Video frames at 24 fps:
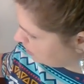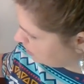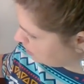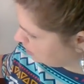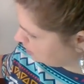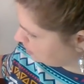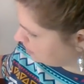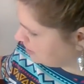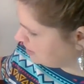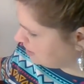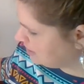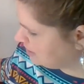
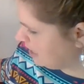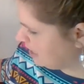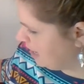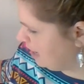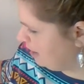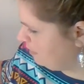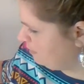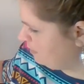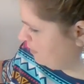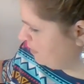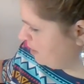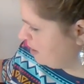look the
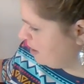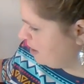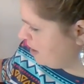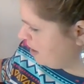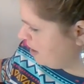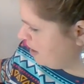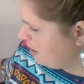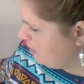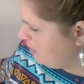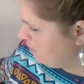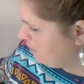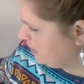same,
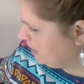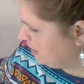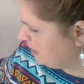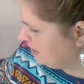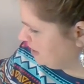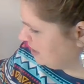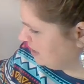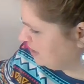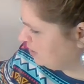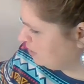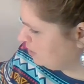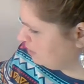but
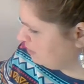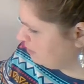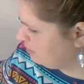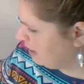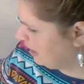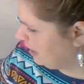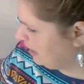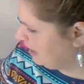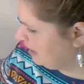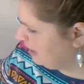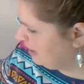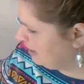this one
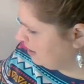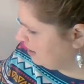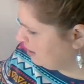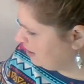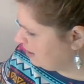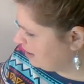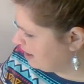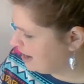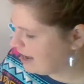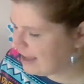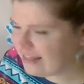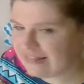right
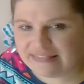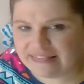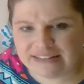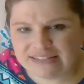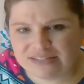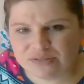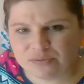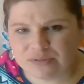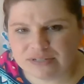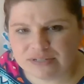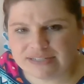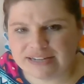here and
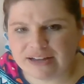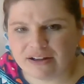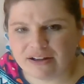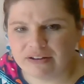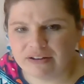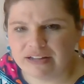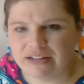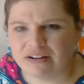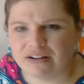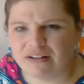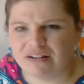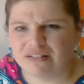this one down
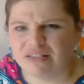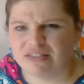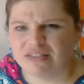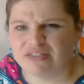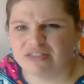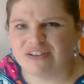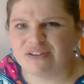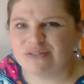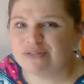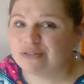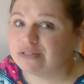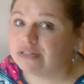here,
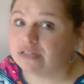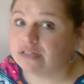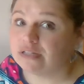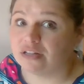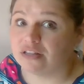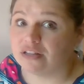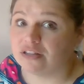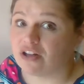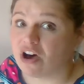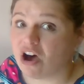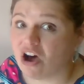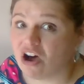those look
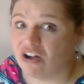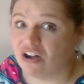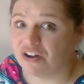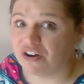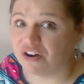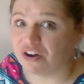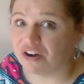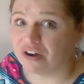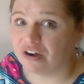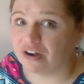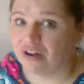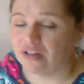
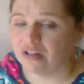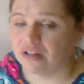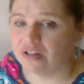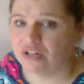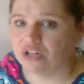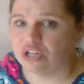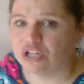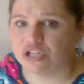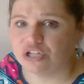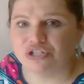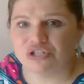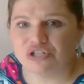longer.
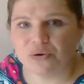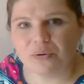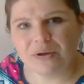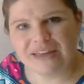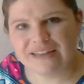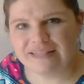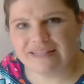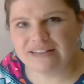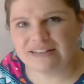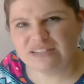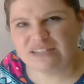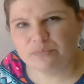So
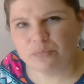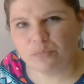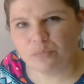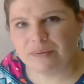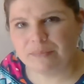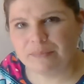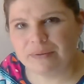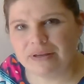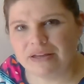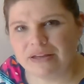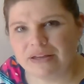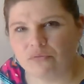can this one
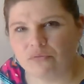be a